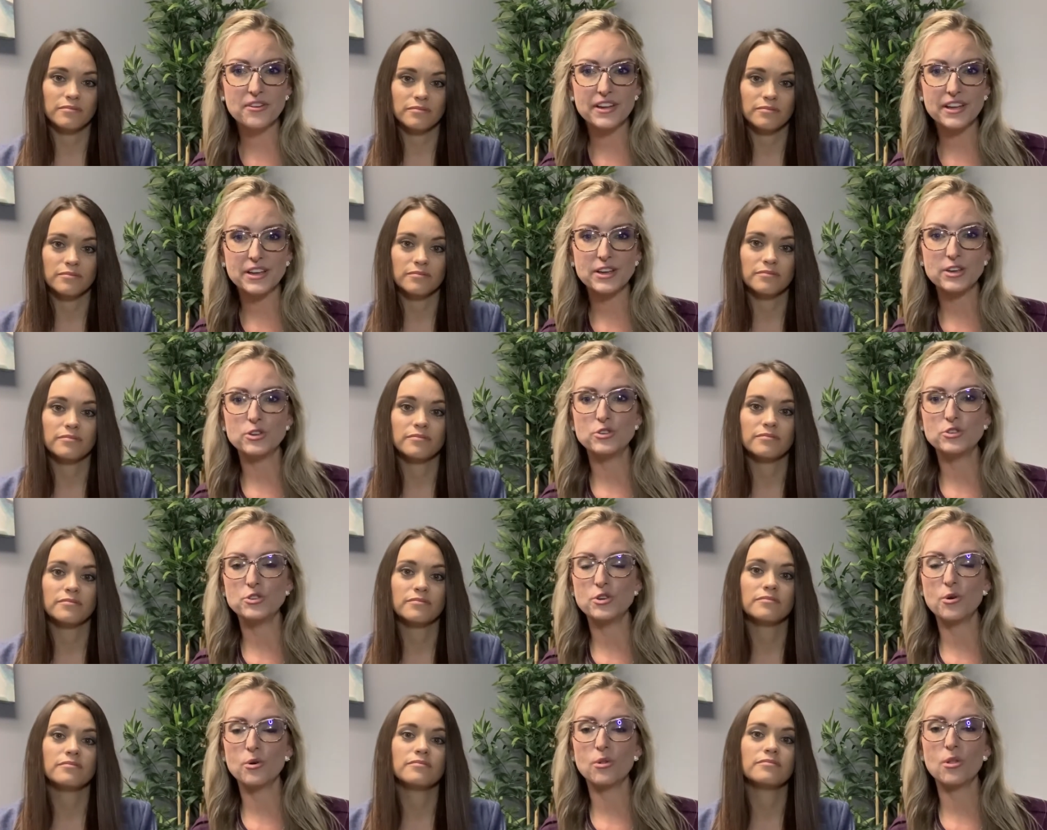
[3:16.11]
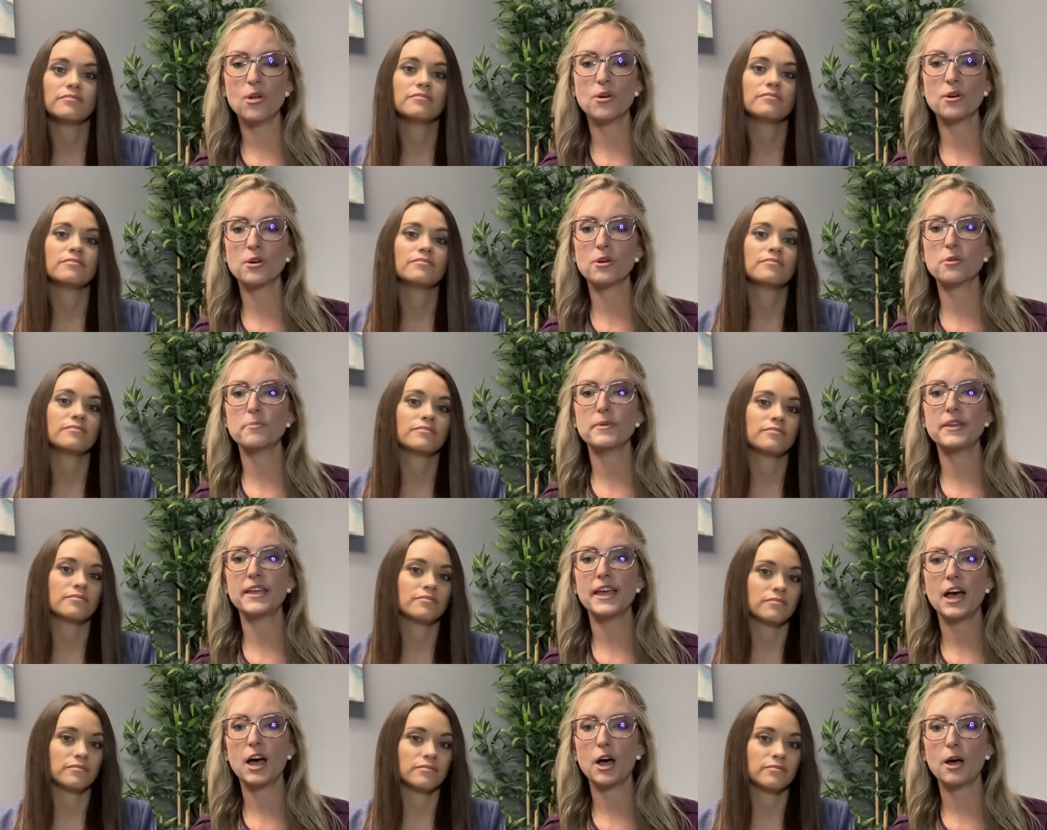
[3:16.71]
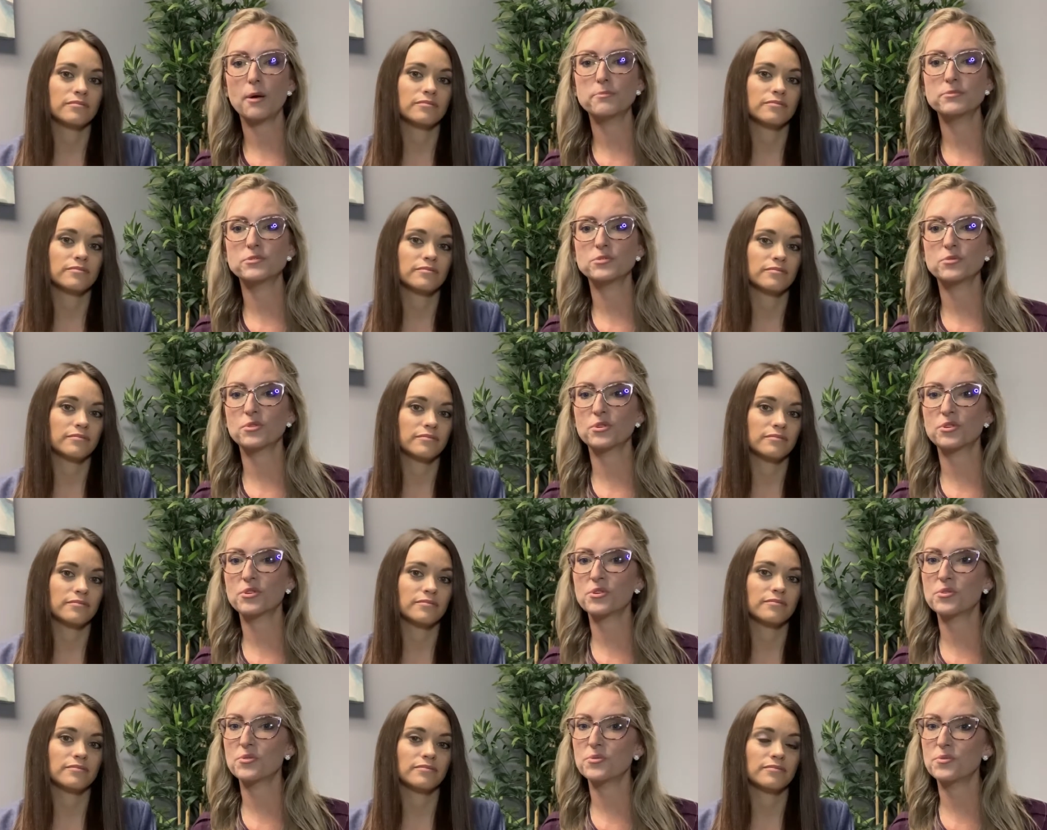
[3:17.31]
Speaker 1: and could no longer be helped or
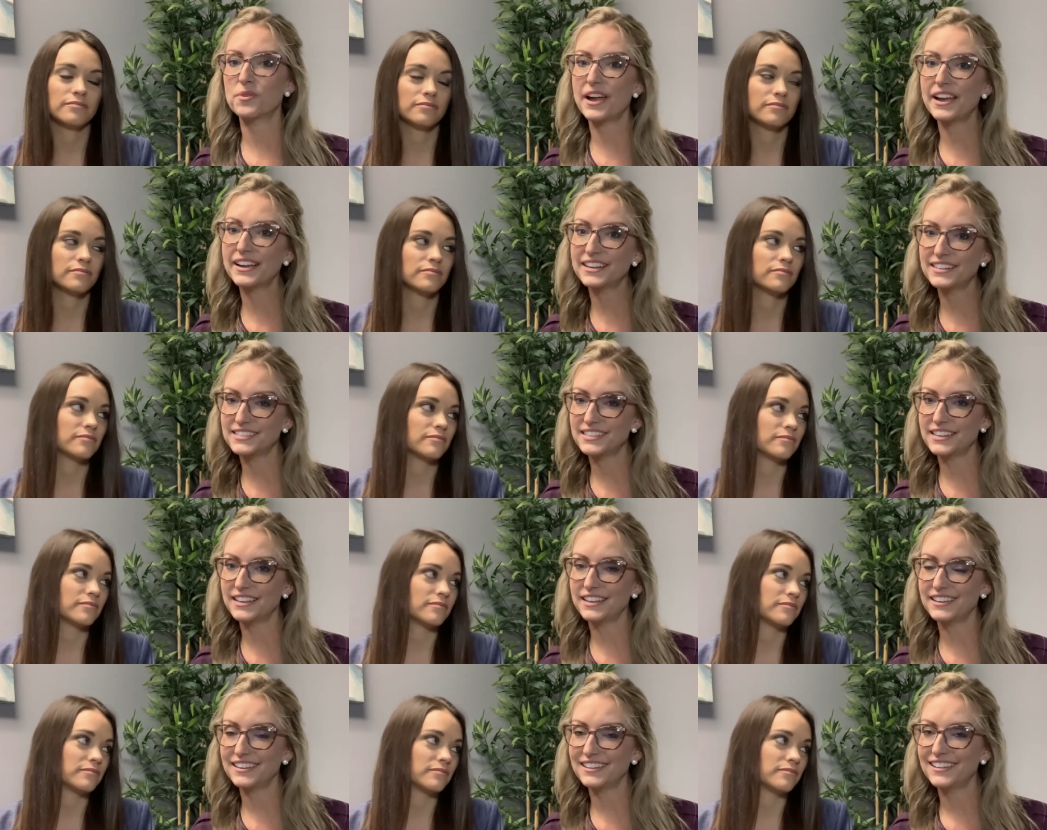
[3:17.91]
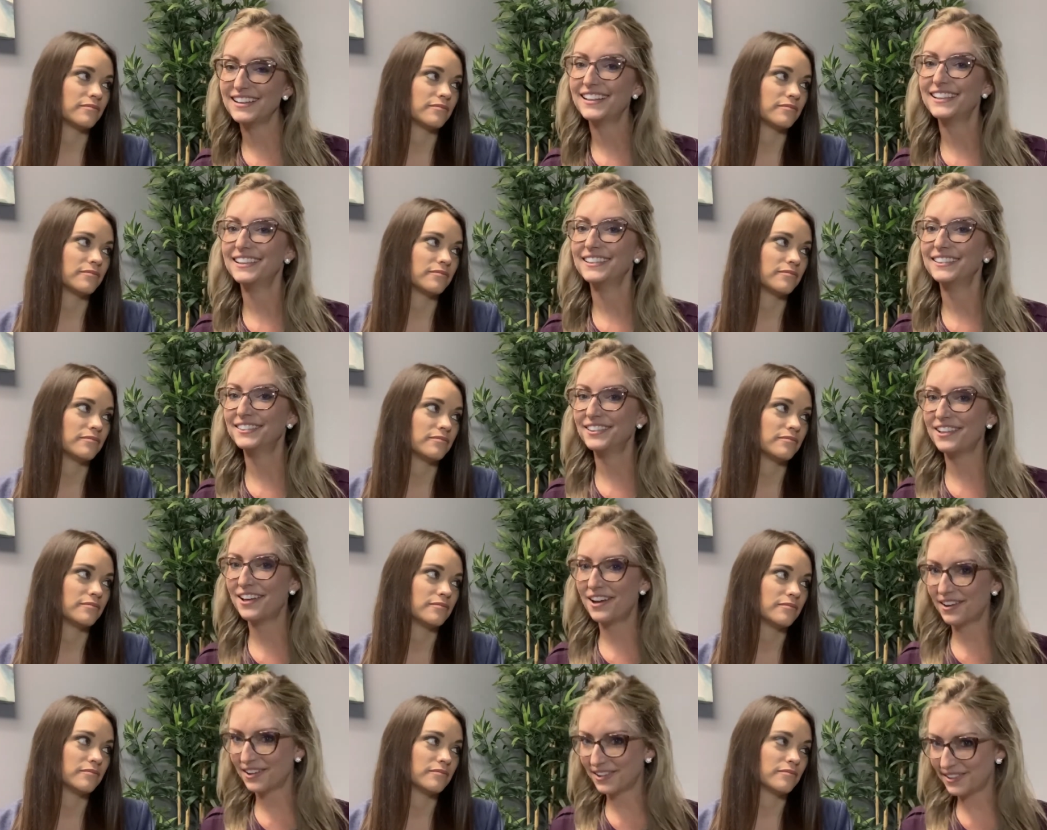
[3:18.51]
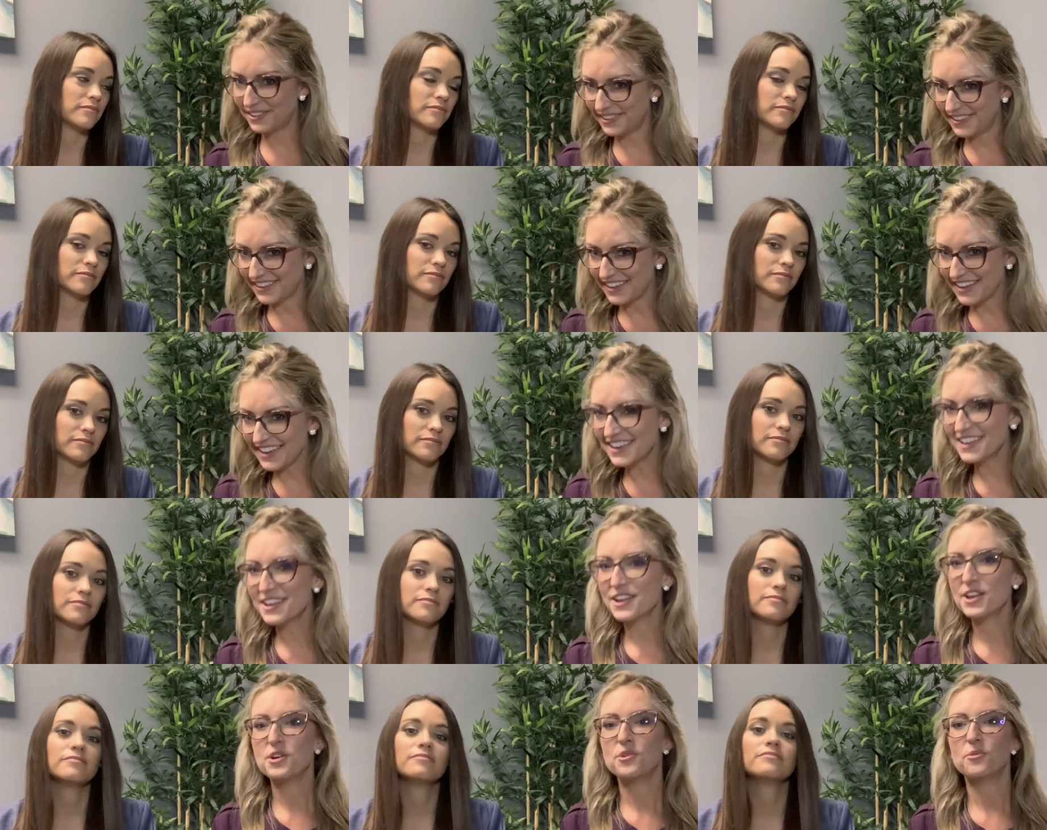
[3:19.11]
corrected Luckily,
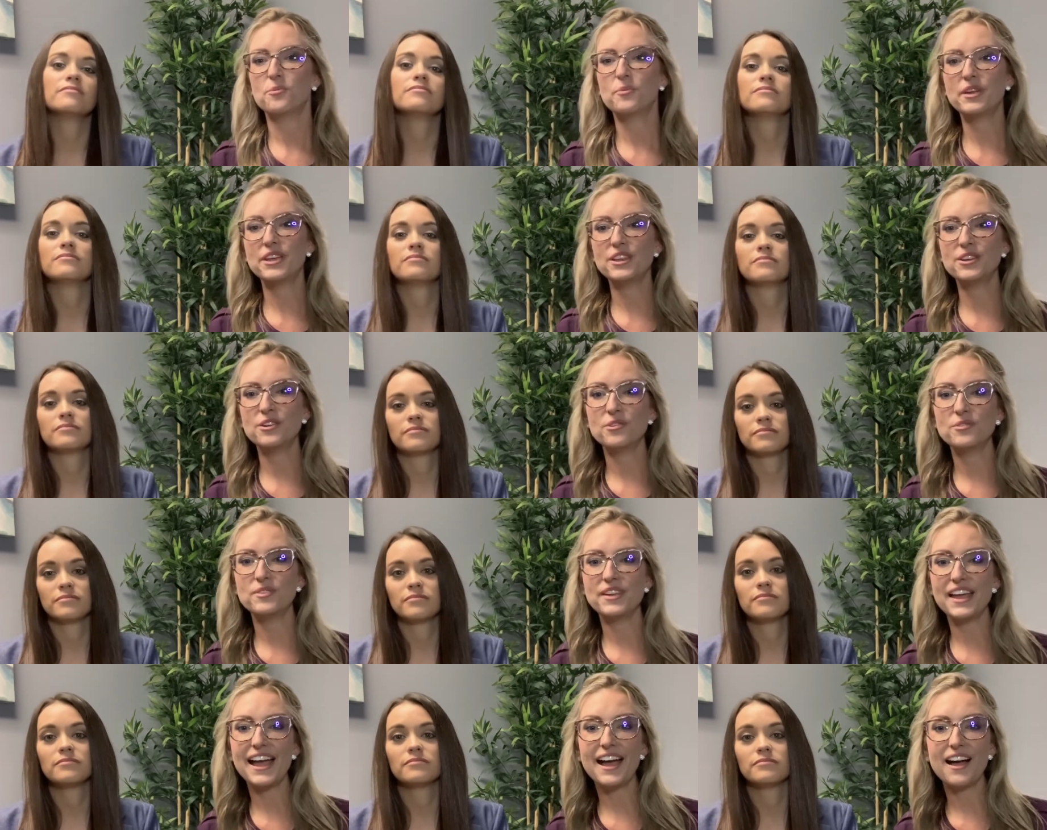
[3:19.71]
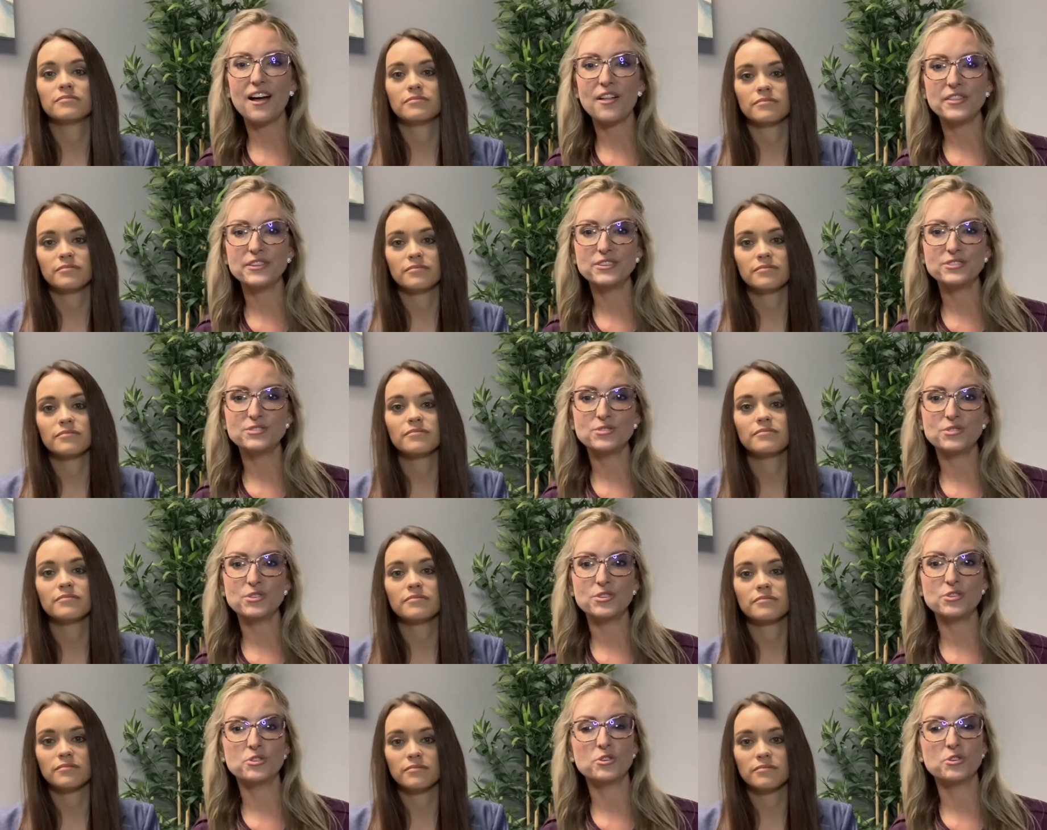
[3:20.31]
we know now that due to